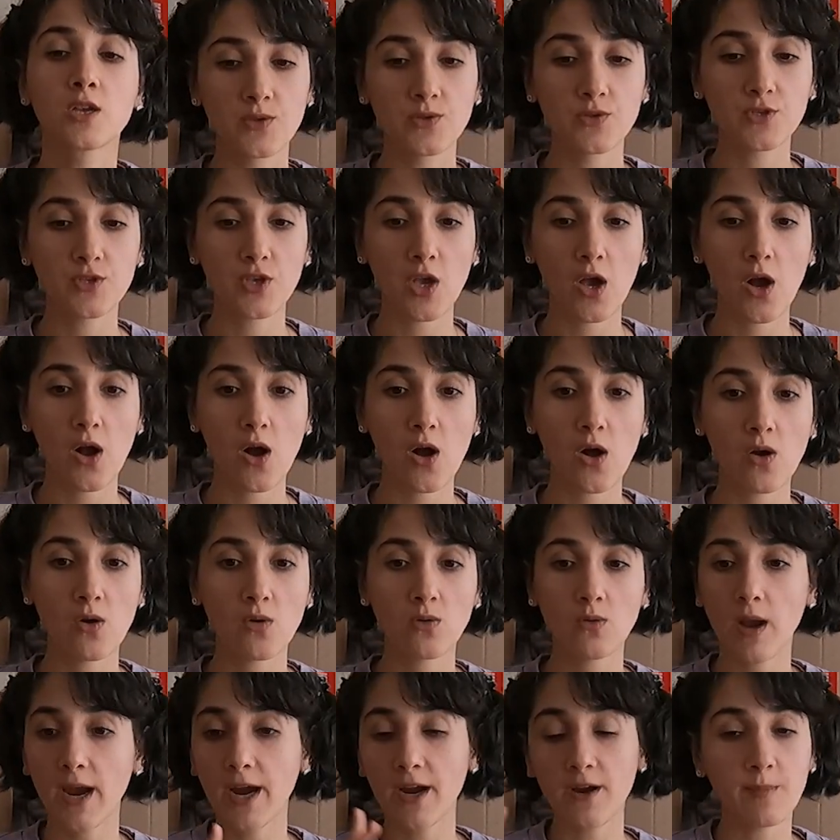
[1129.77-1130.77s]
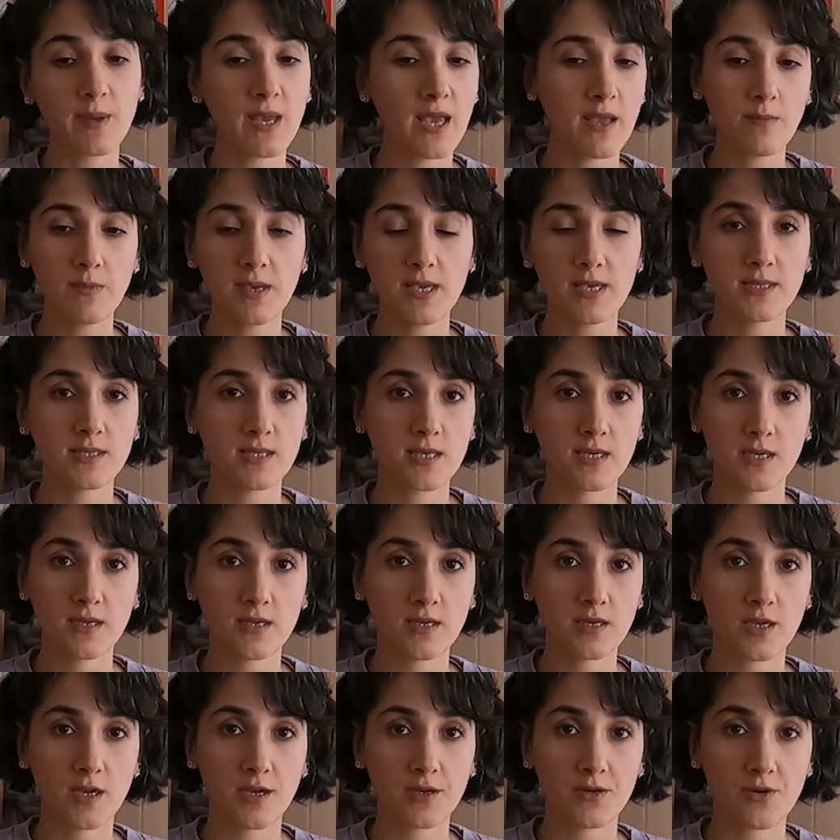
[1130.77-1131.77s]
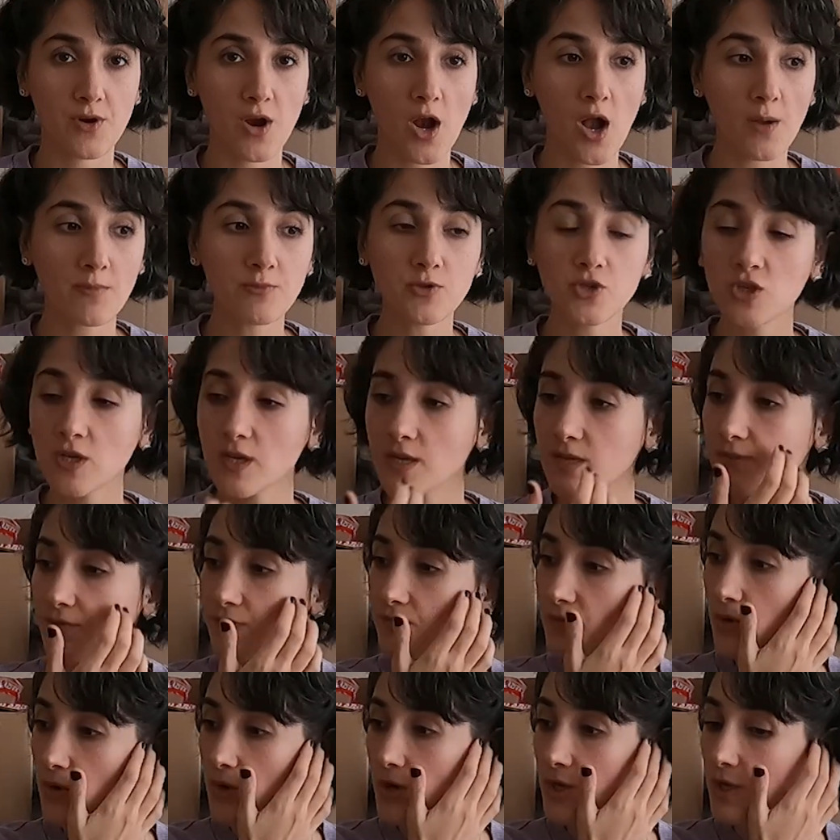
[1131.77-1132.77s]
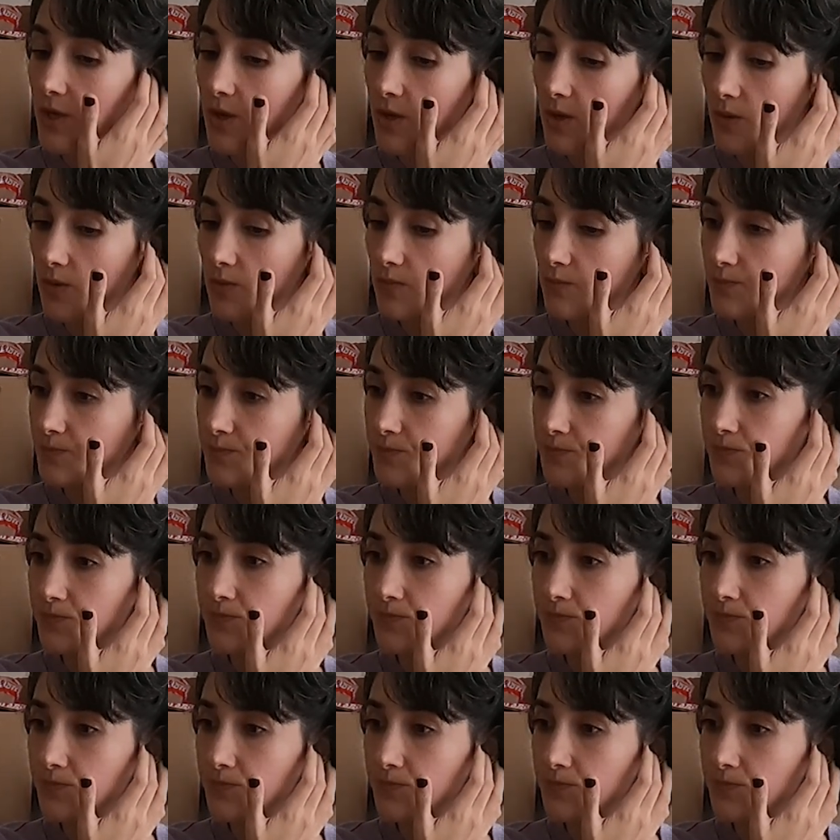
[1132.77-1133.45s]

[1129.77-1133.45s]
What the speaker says: So Airbnb is another option for you,